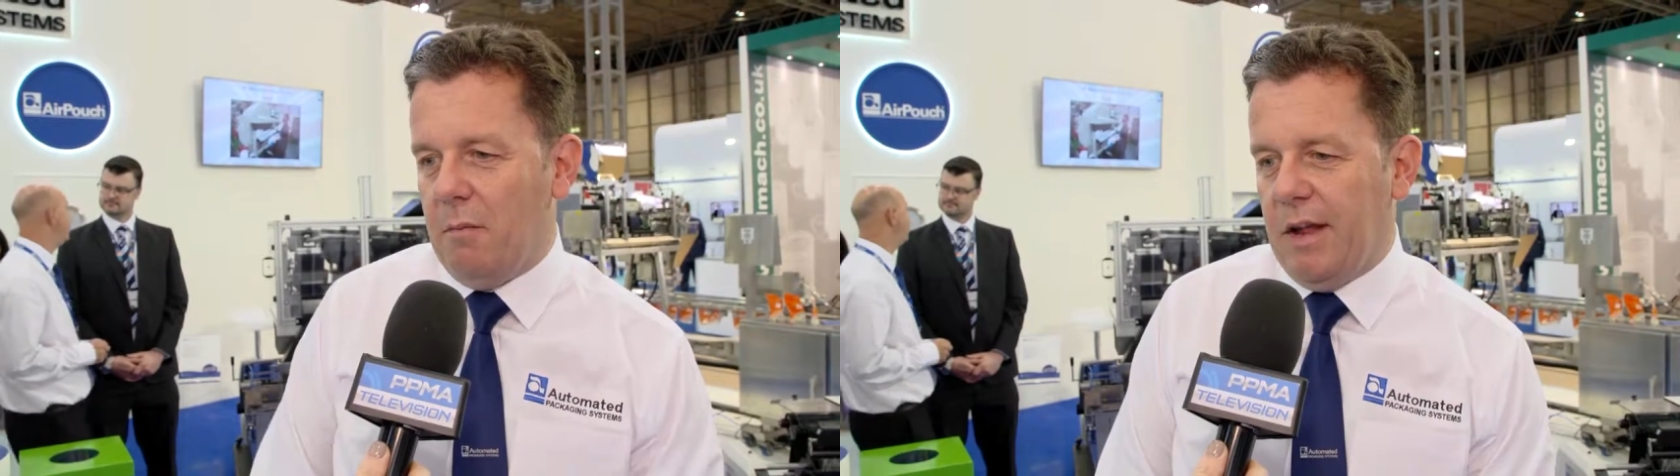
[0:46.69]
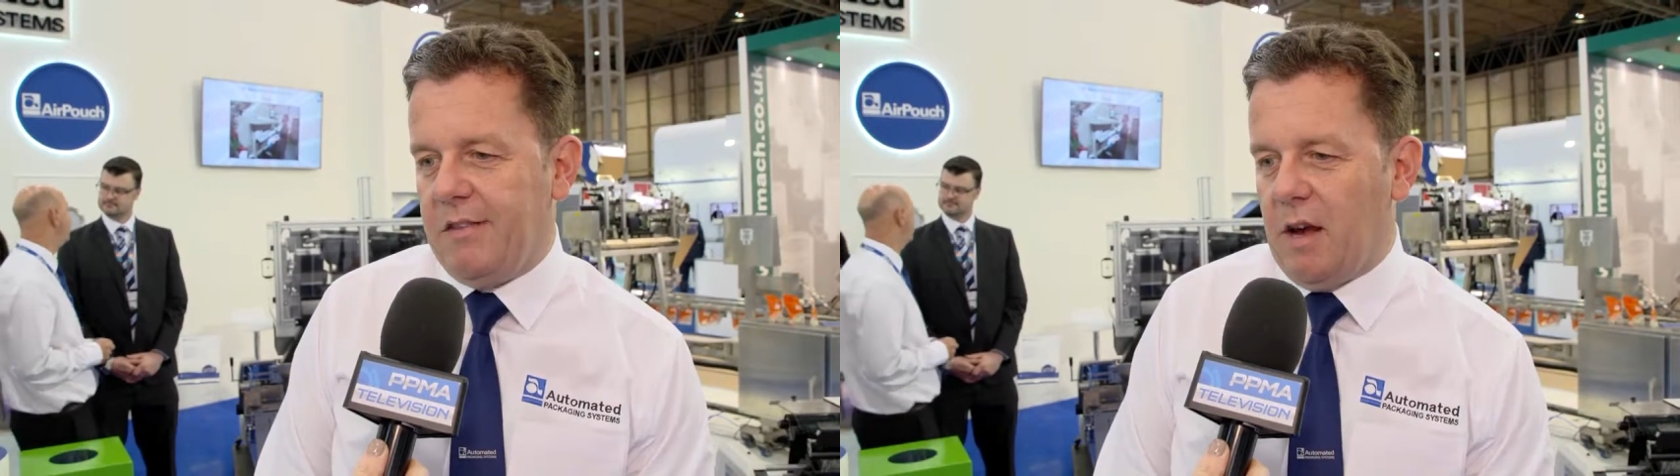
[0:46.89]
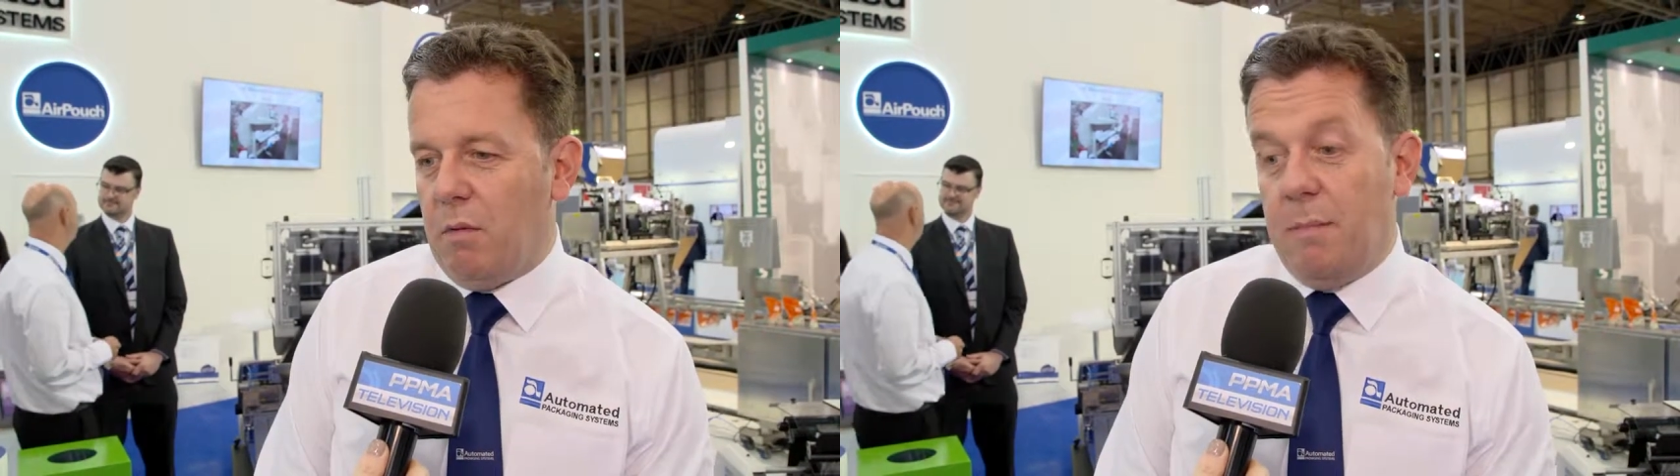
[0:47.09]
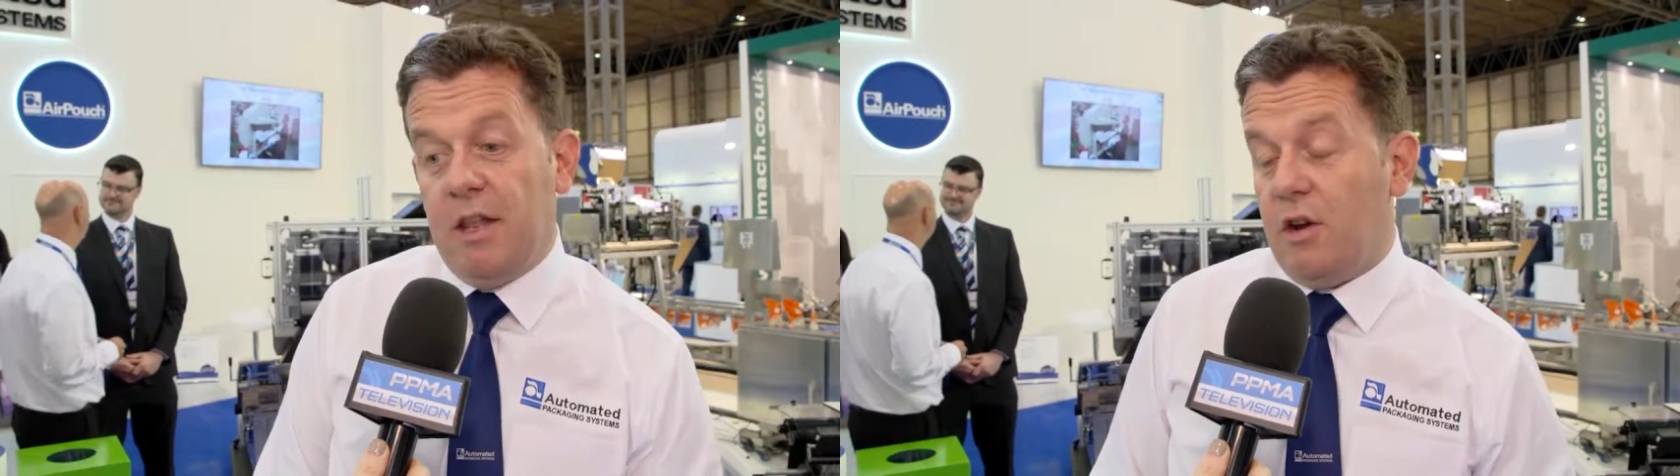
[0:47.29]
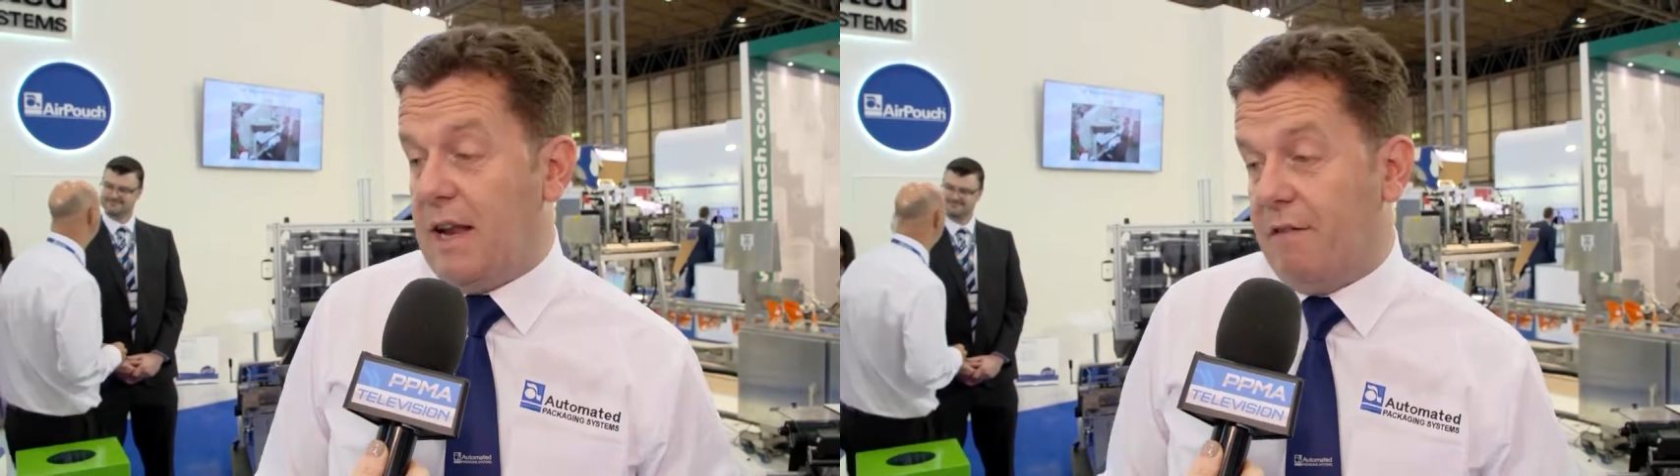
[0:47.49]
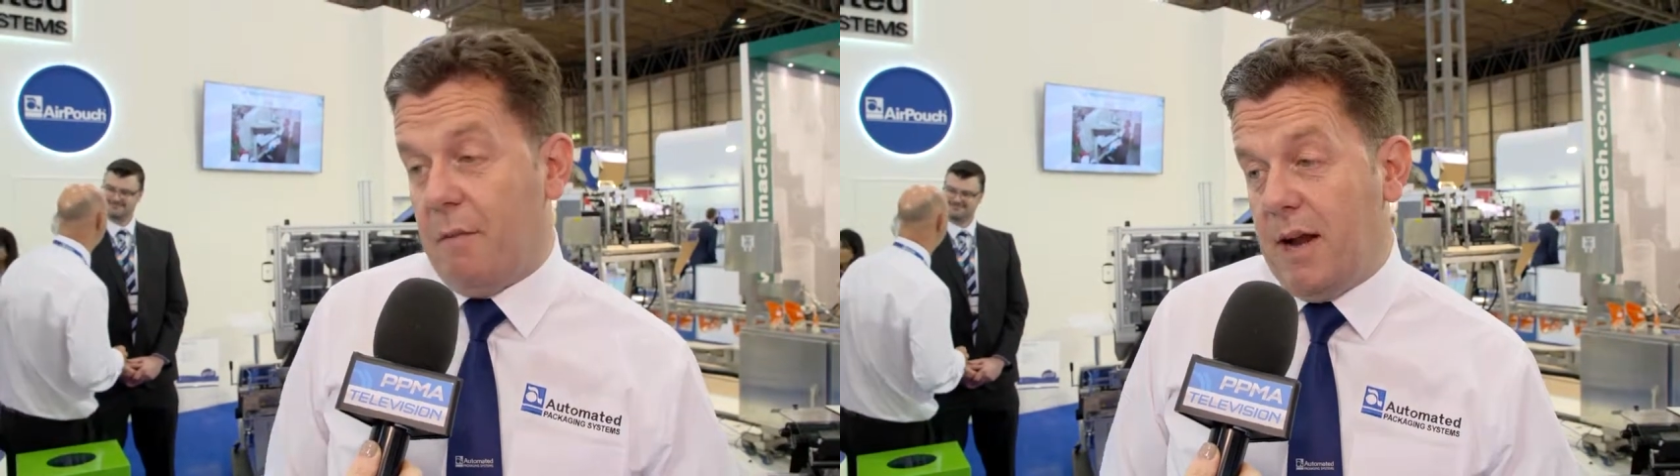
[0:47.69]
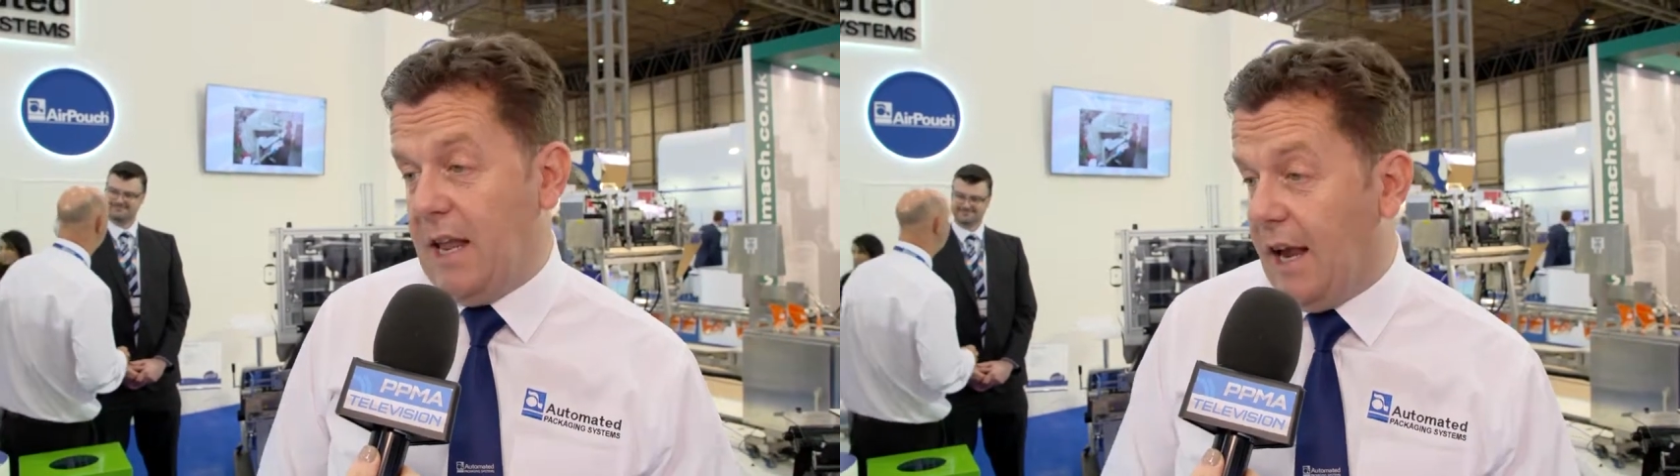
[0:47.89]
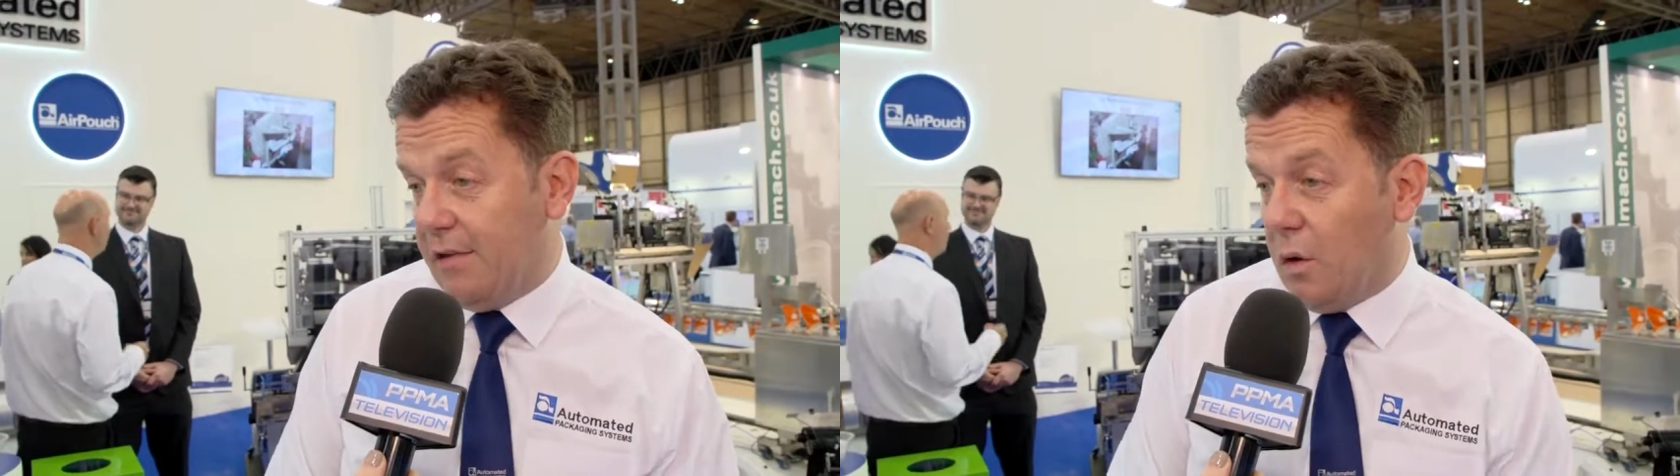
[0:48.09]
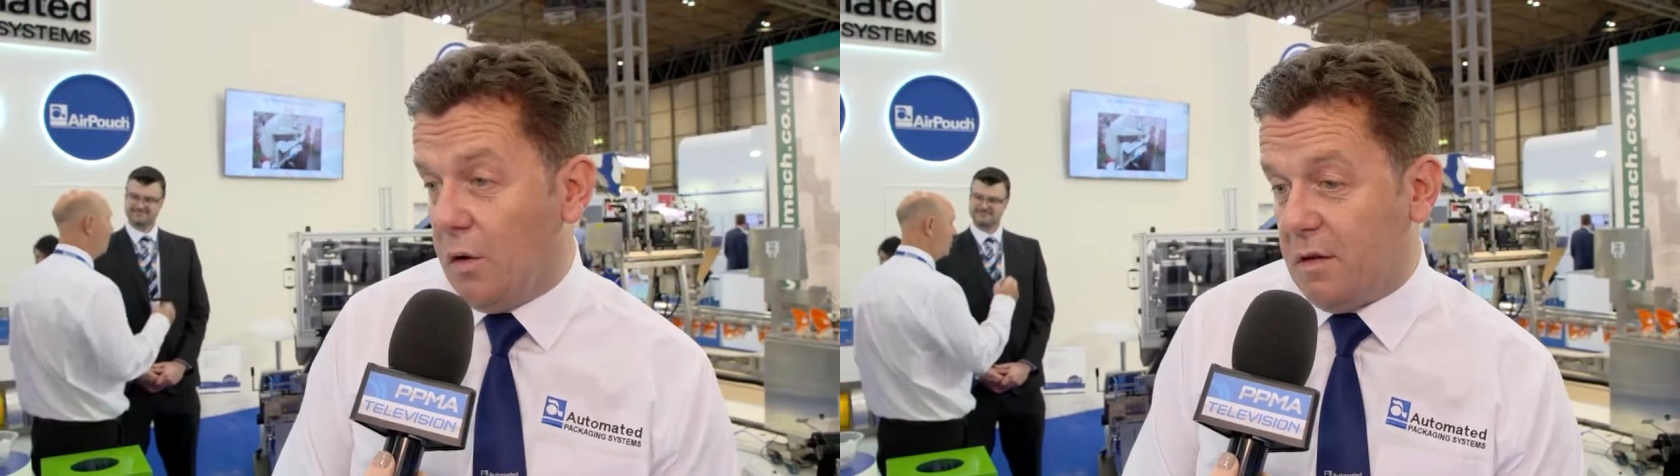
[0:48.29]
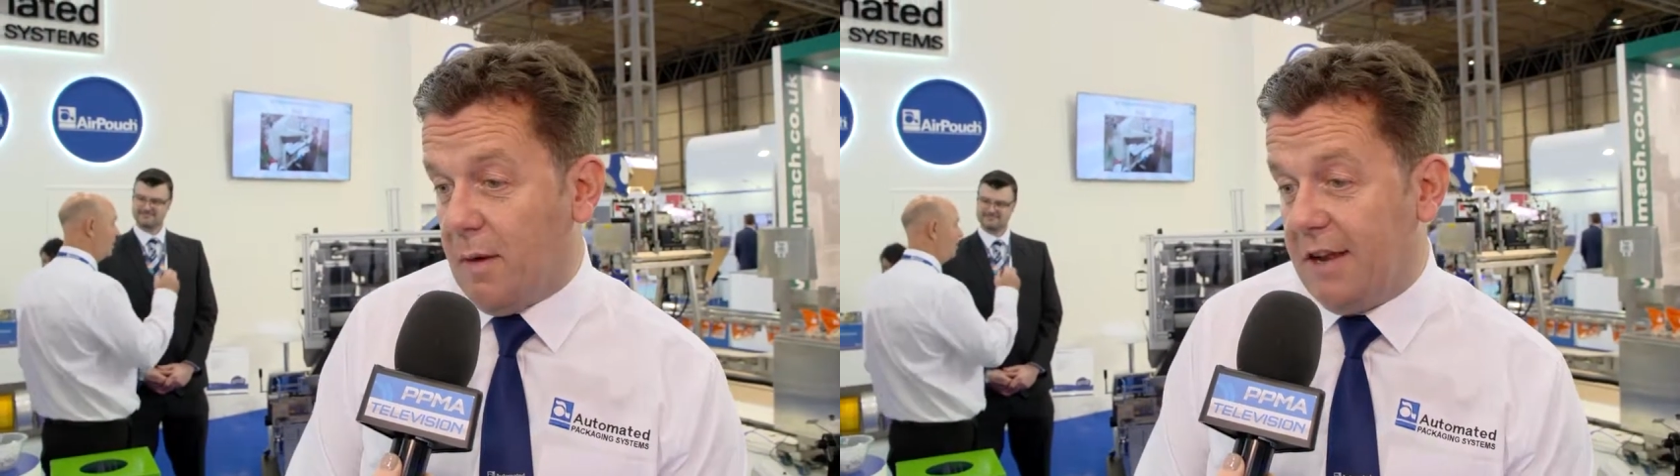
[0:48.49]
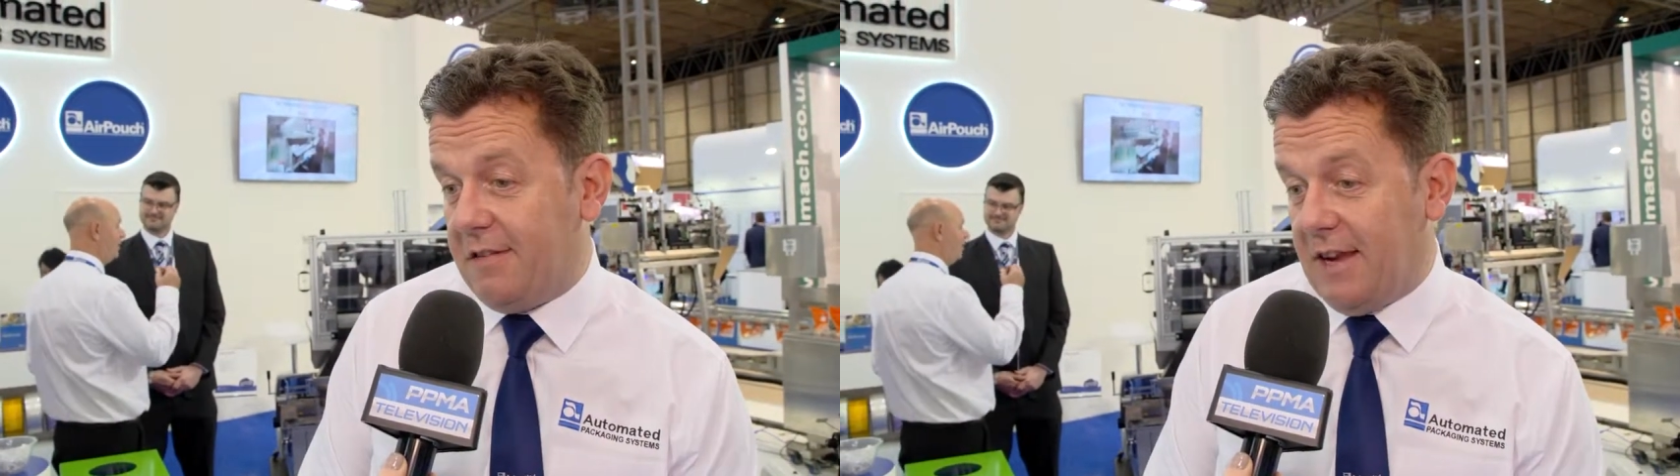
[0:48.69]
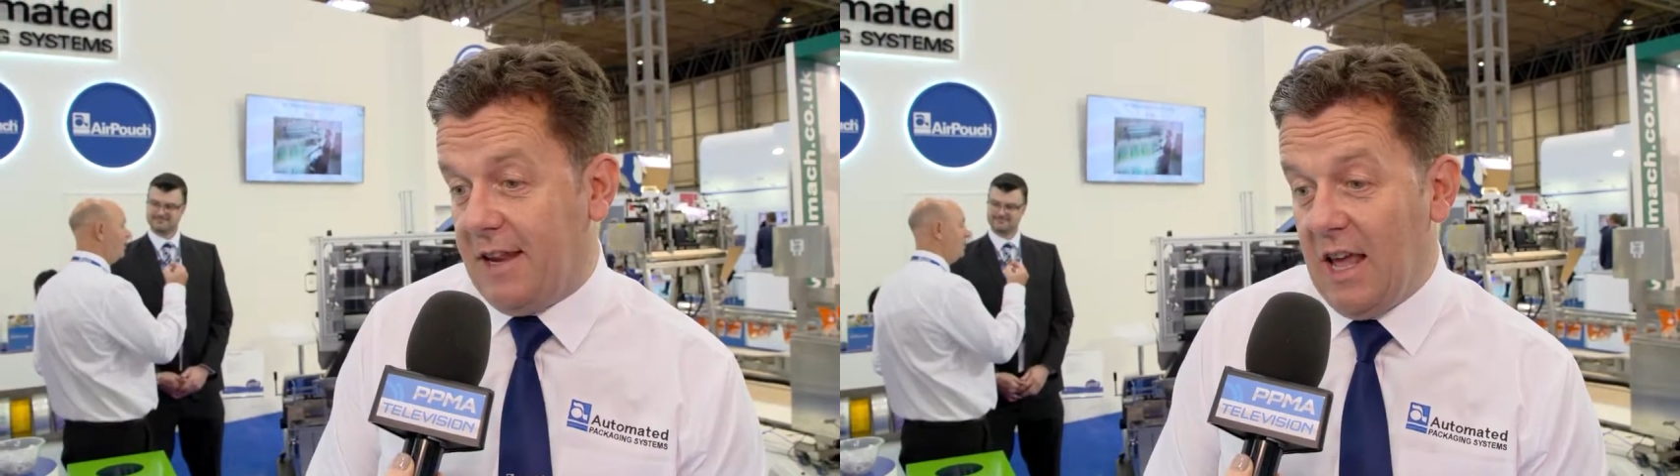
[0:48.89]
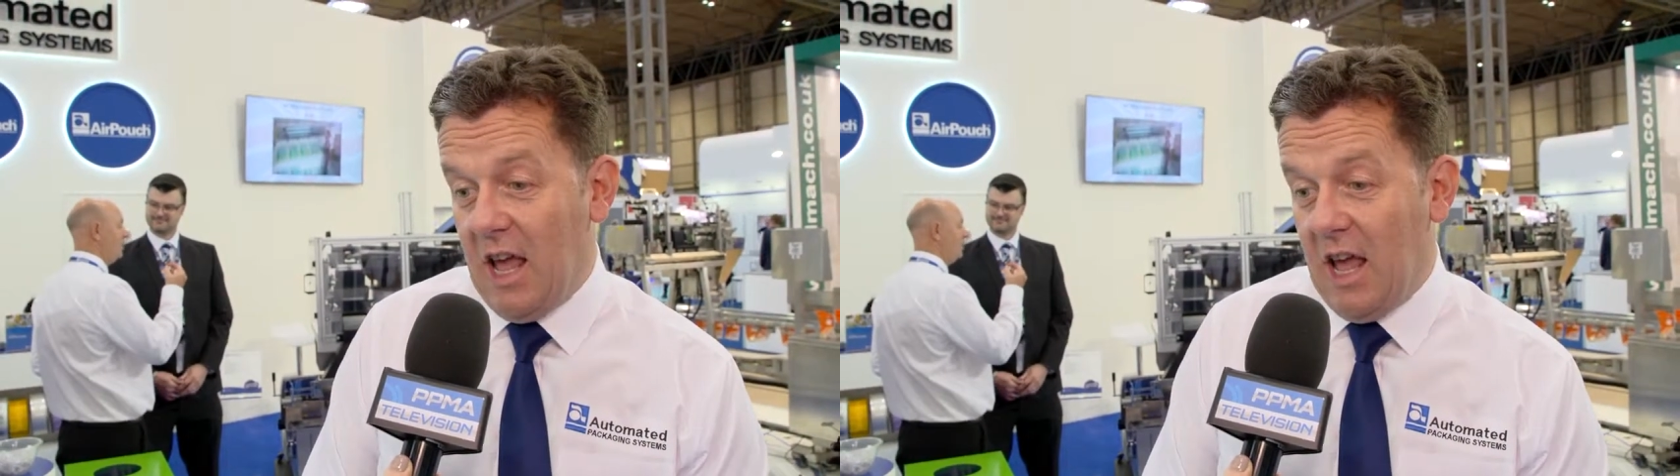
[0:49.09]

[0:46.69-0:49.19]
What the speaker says: But we've been doing that for many years at Automated.